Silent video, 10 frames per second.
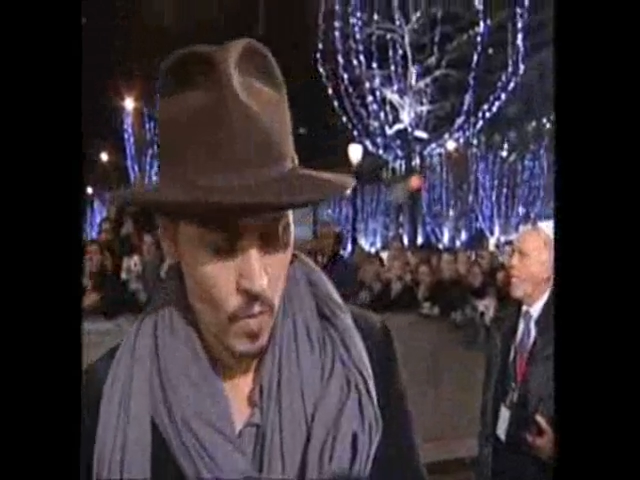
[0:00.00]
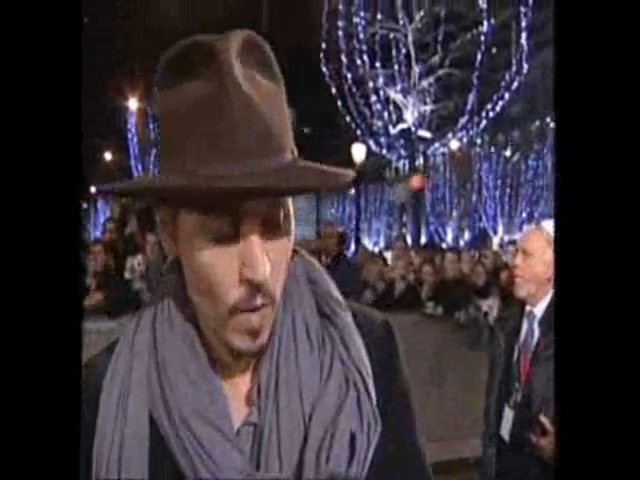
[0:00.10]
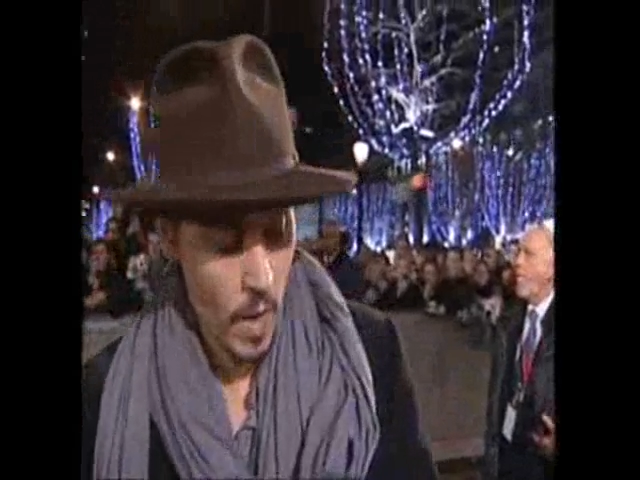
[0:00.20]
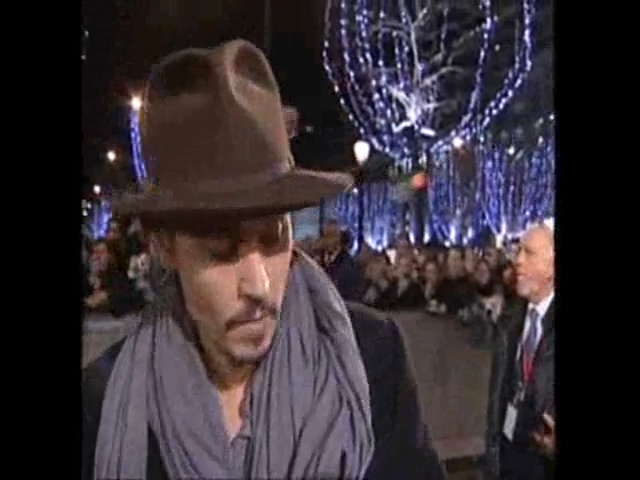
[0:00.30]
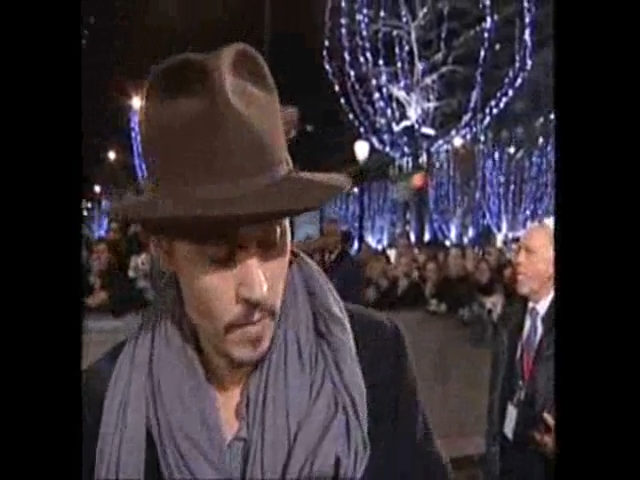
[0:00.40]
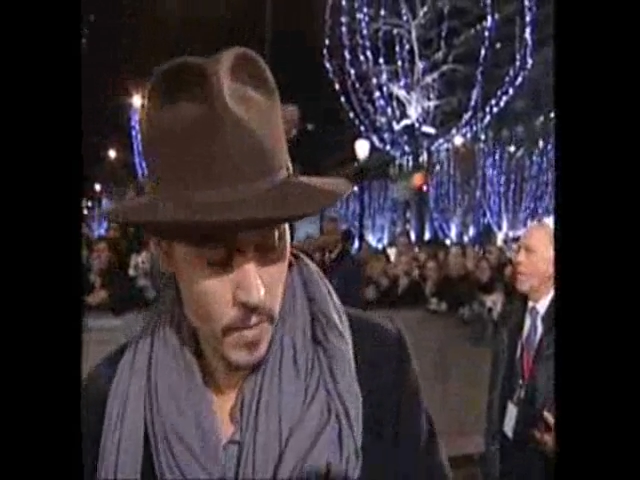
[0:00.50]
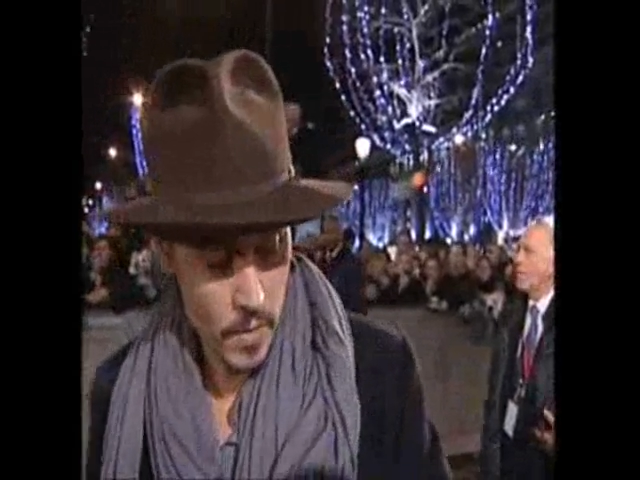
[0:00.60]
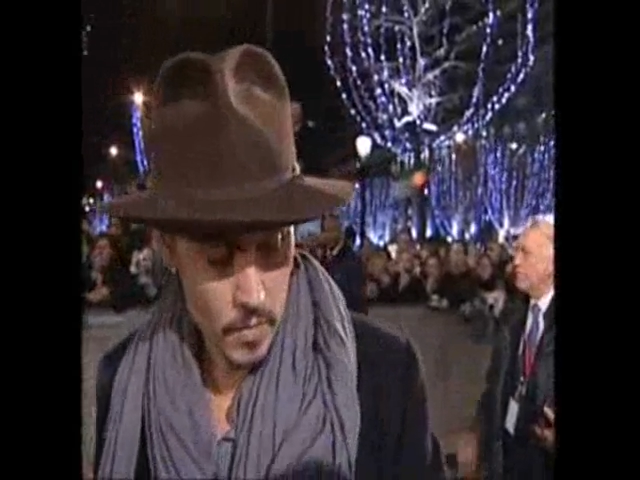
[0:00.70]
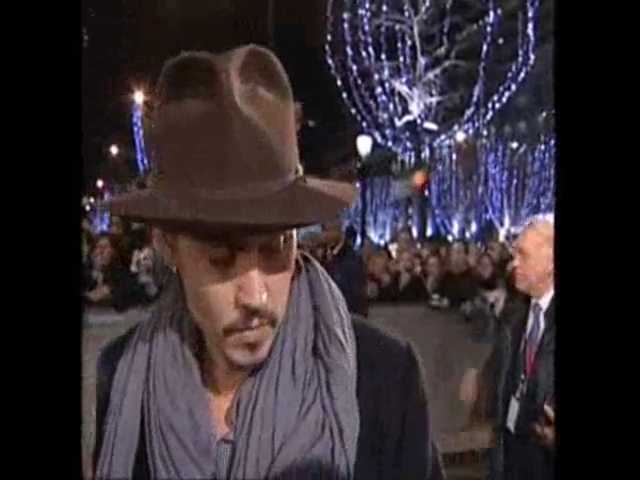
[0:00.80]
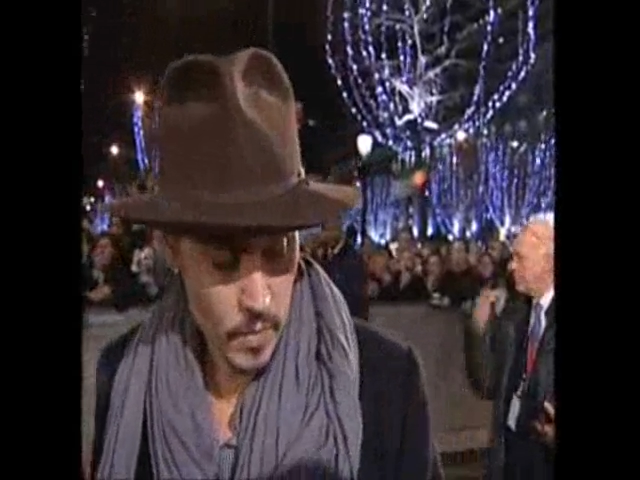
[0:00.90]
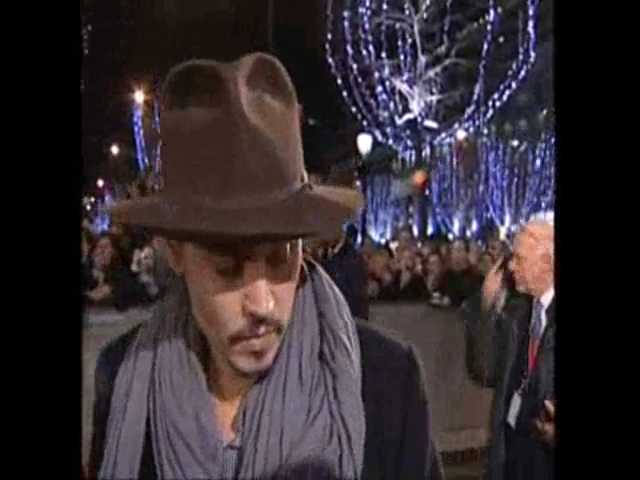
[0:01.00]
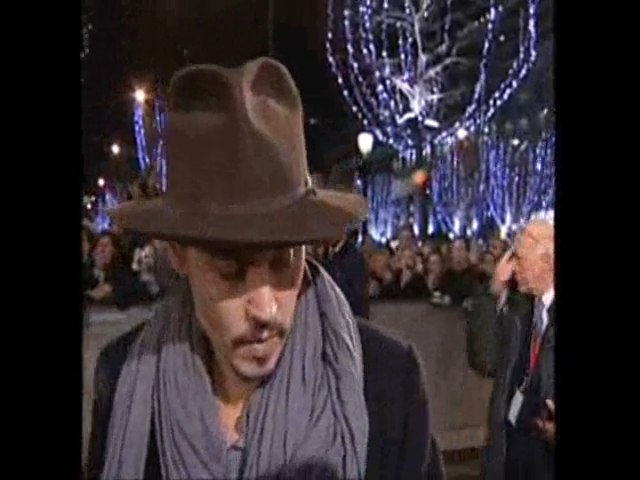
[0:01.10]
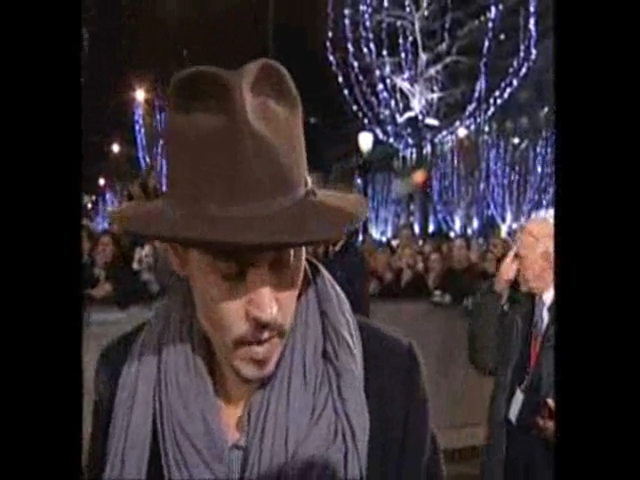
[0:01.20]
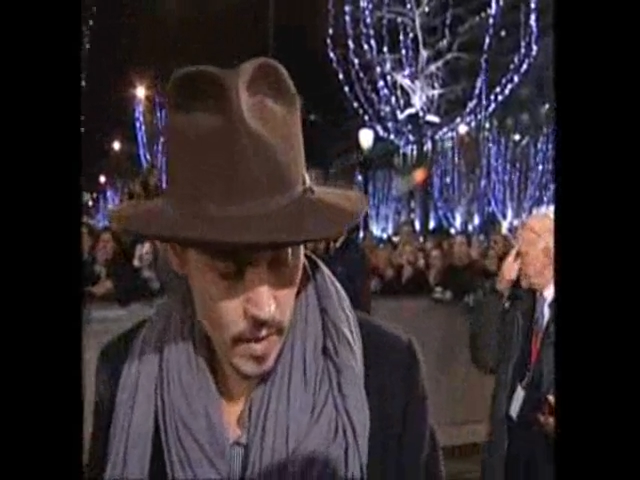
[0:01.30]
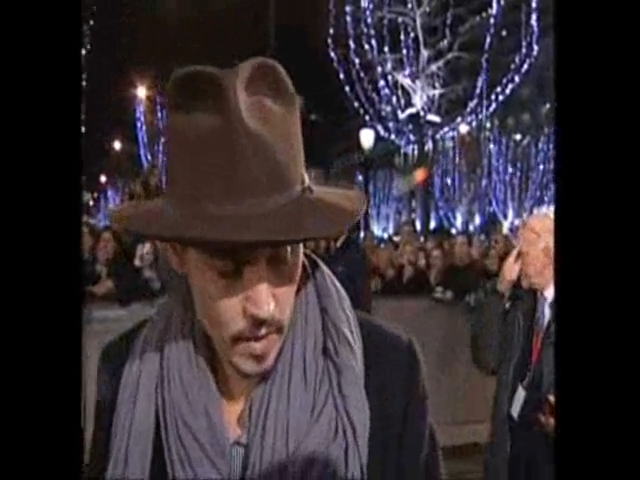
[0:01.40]
Well, I mean,
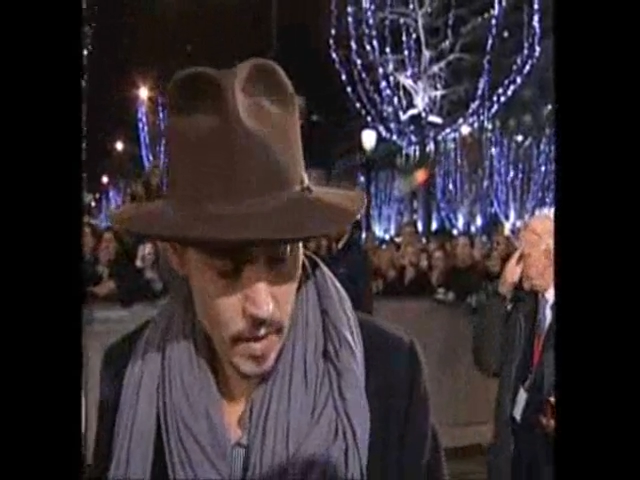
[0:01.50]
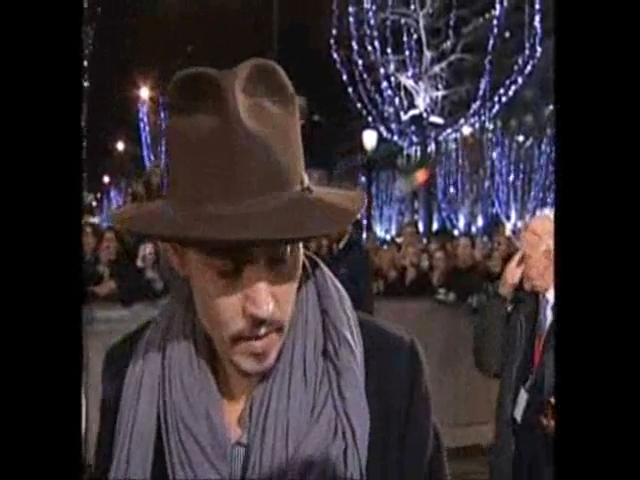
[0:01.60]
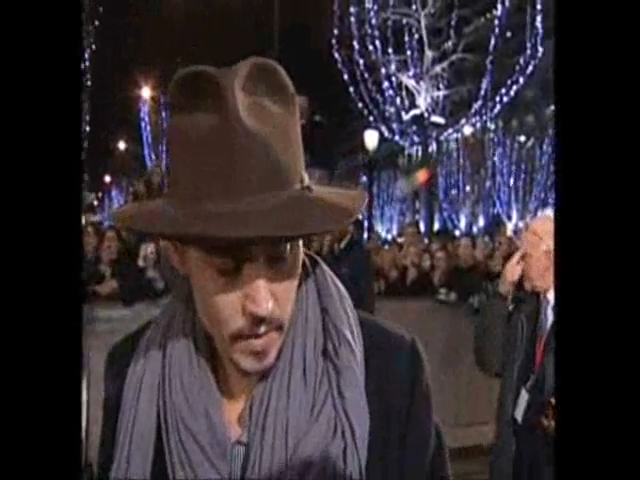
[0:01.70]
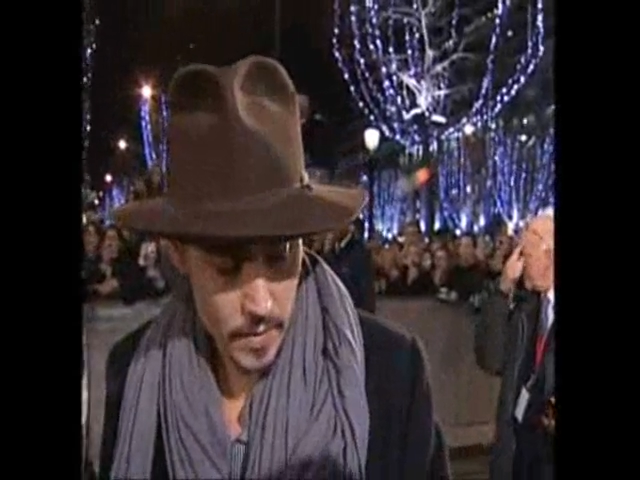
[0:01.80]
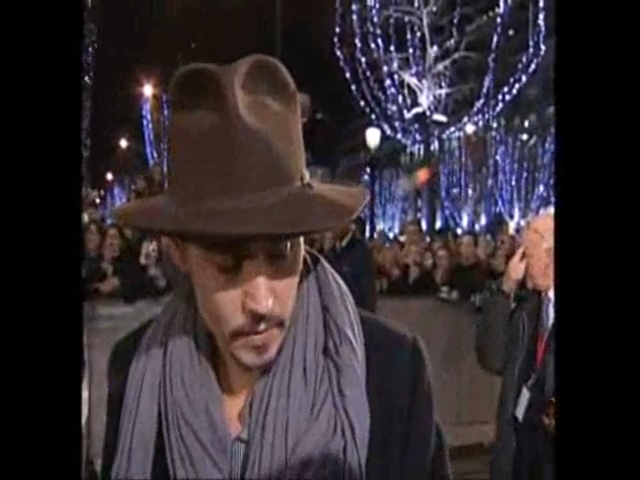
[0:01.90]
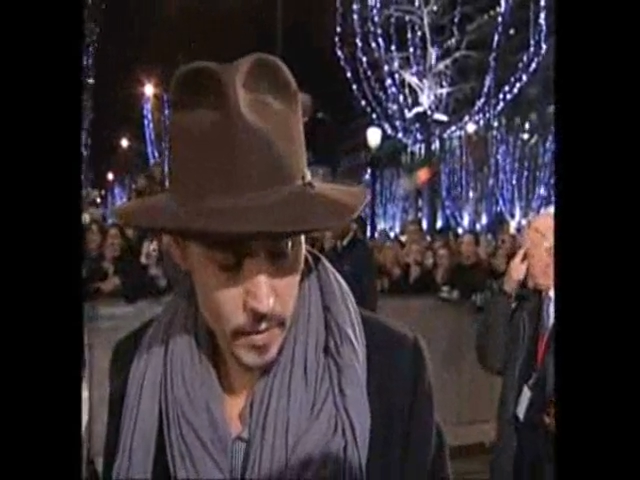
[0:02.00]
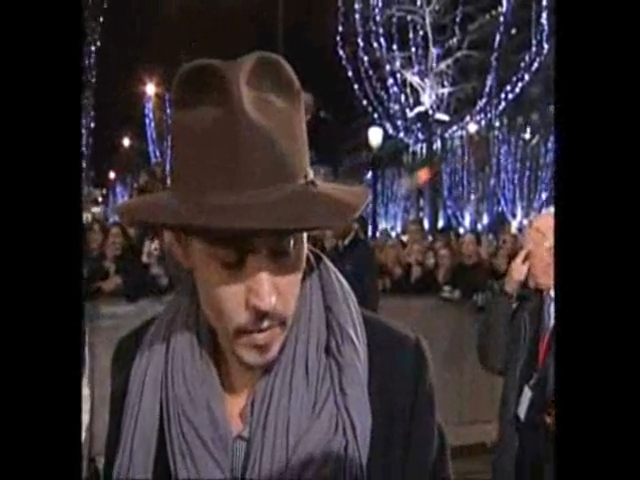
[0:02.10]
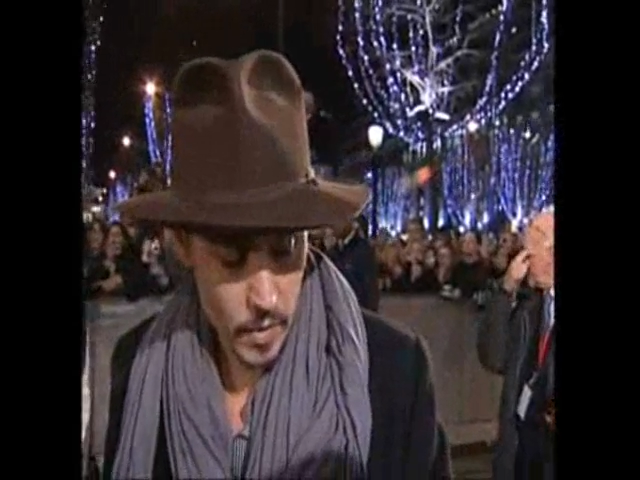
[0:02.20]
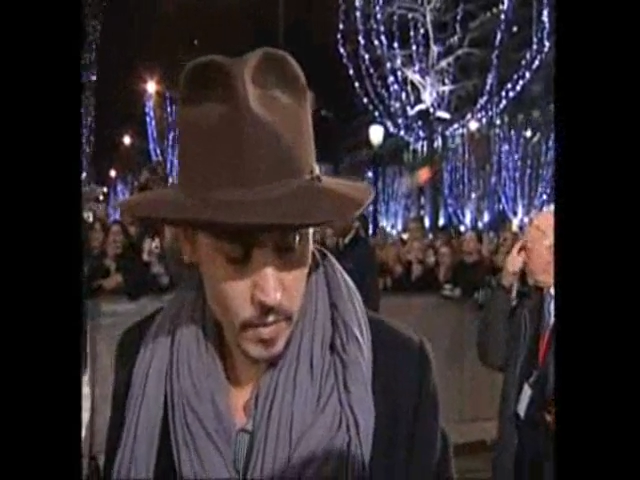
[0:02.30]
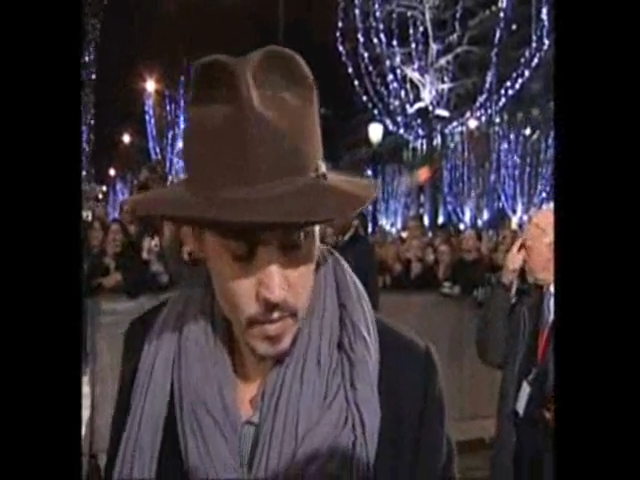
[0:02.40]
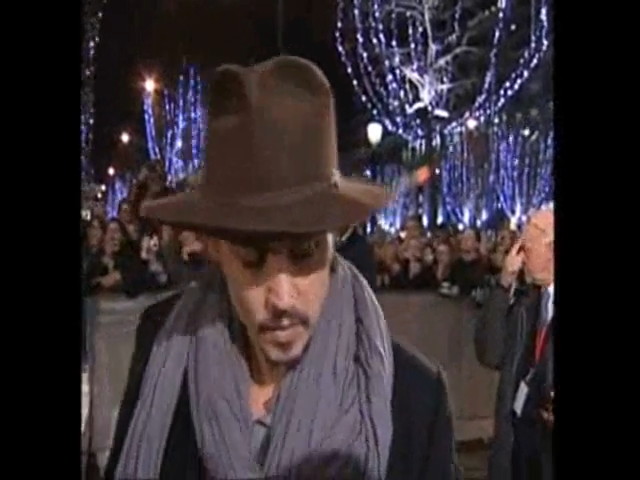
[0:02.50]
I think the